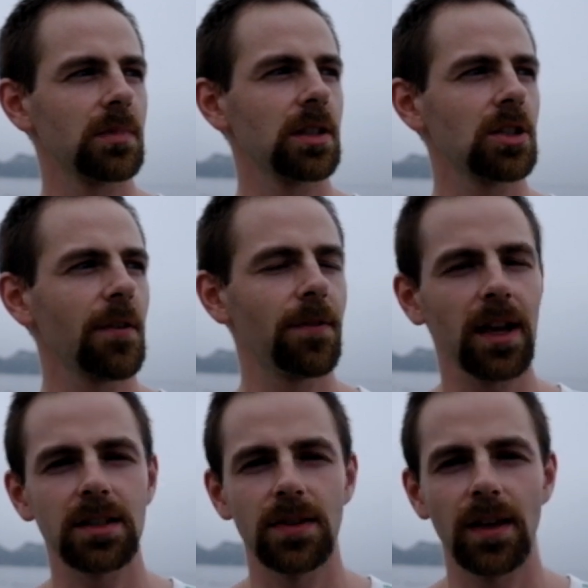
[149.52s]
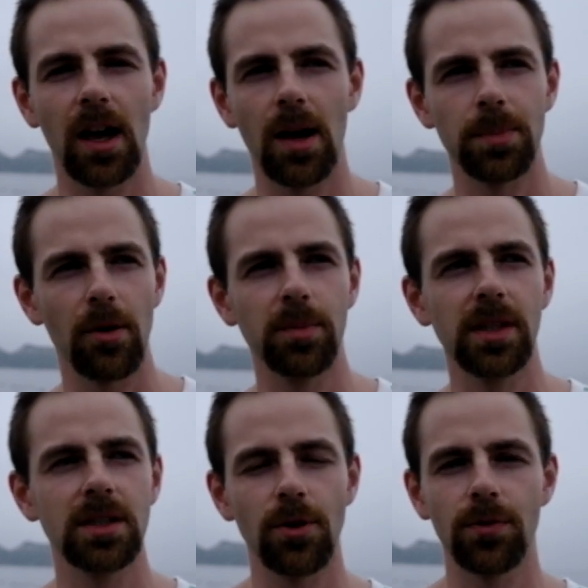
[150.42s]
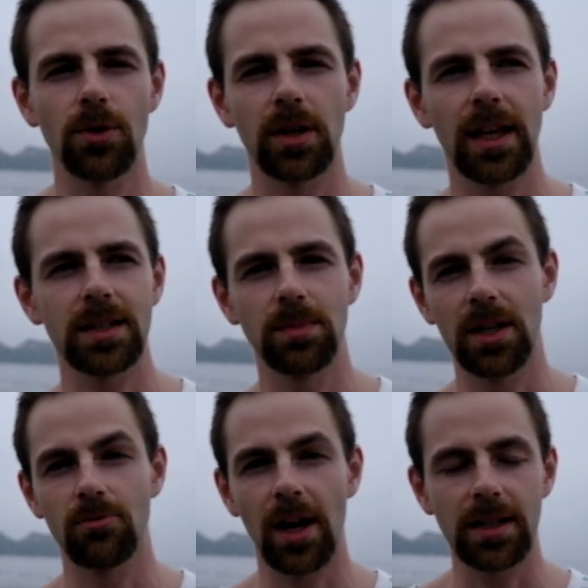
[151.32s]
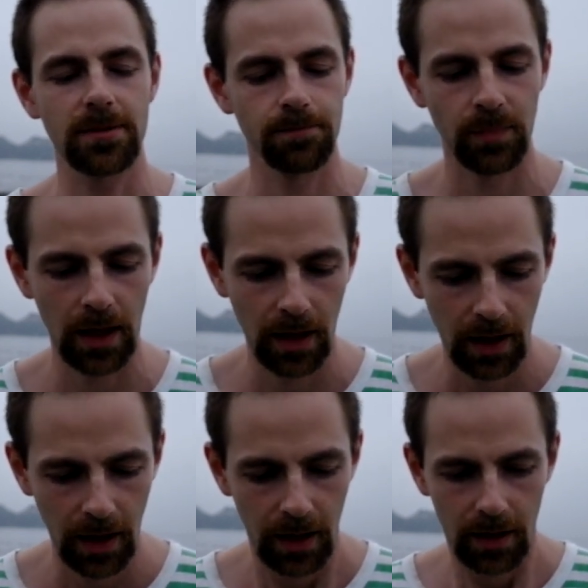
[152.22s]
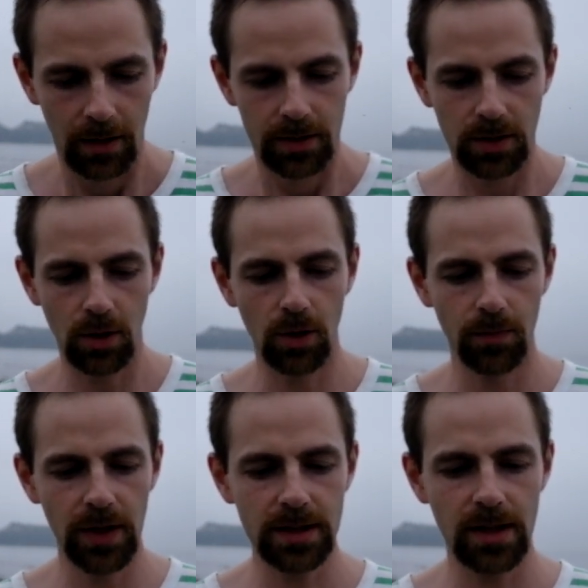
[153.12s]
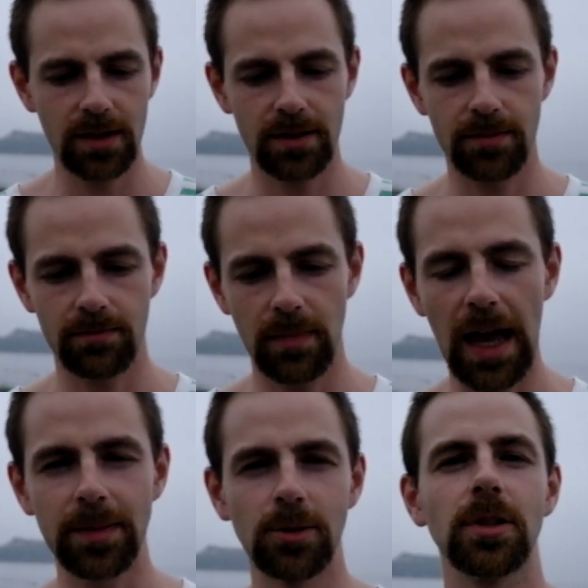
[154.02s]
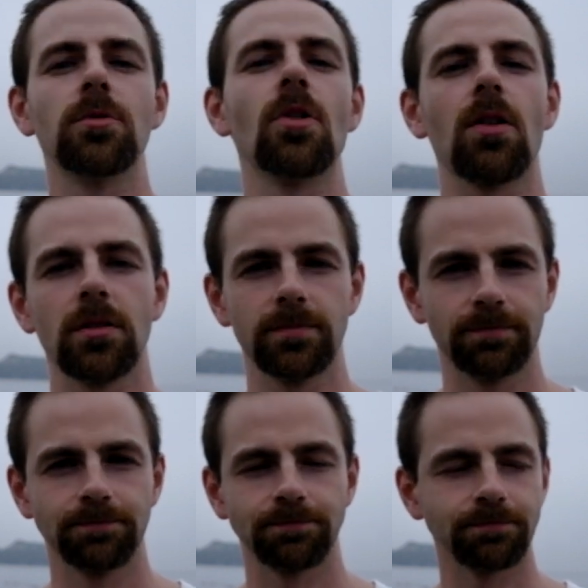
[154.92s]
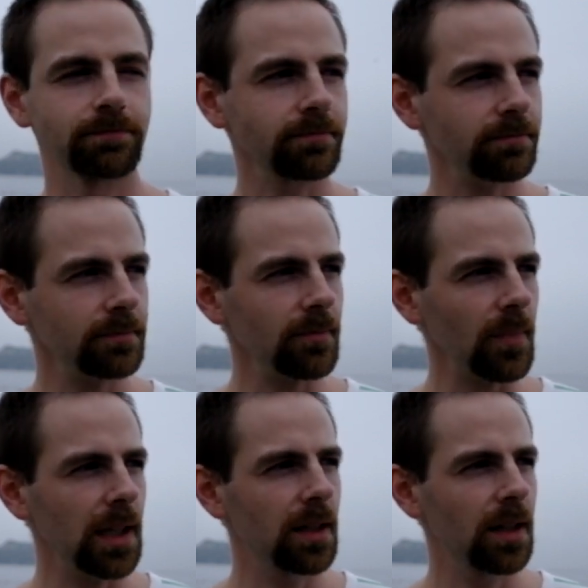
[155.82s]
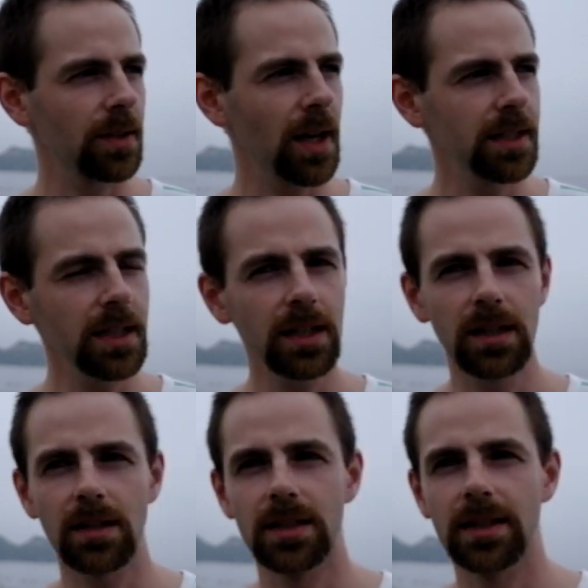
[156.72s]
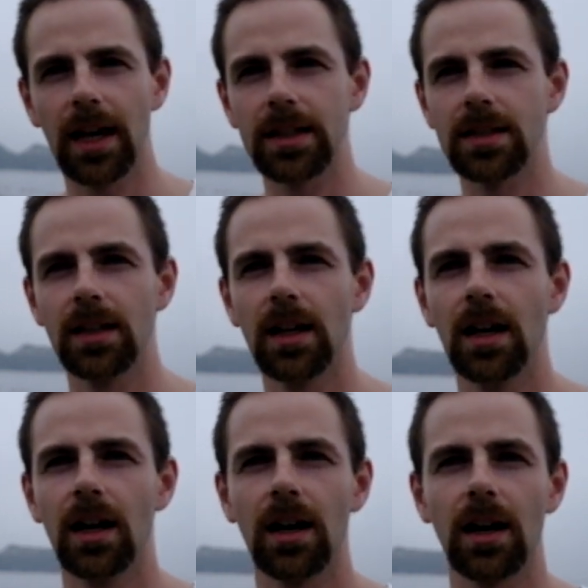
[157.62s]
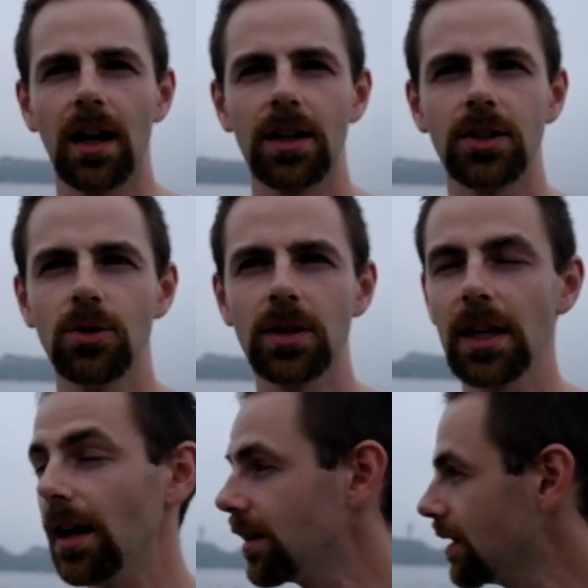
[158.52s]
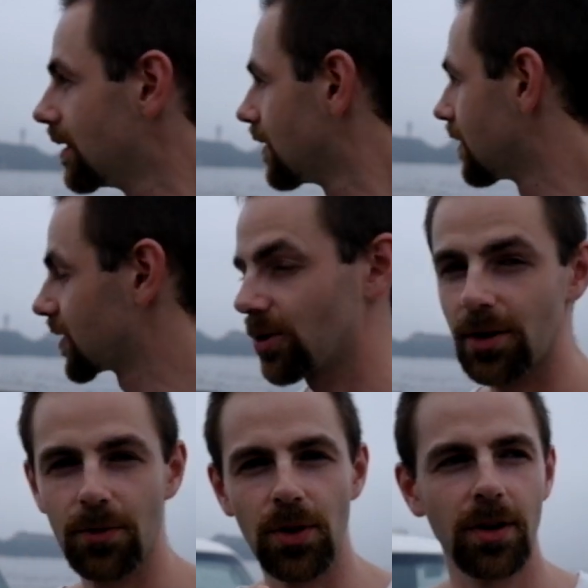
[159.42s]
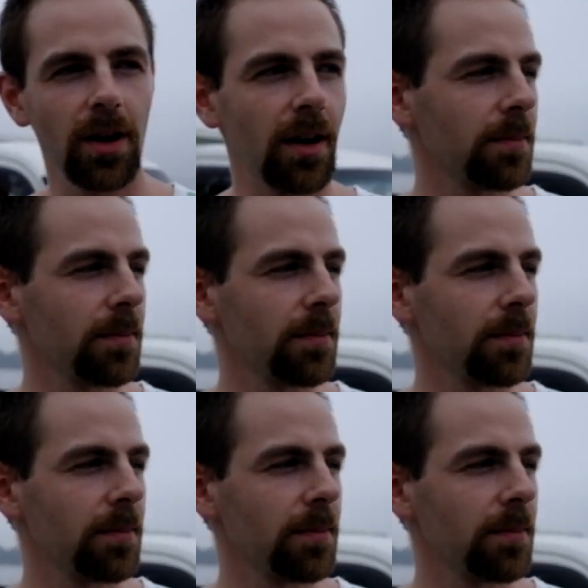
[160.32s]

affect the probability of your guess being right. So this is absolutely wrong. The idea here is that you can, sorry for the car.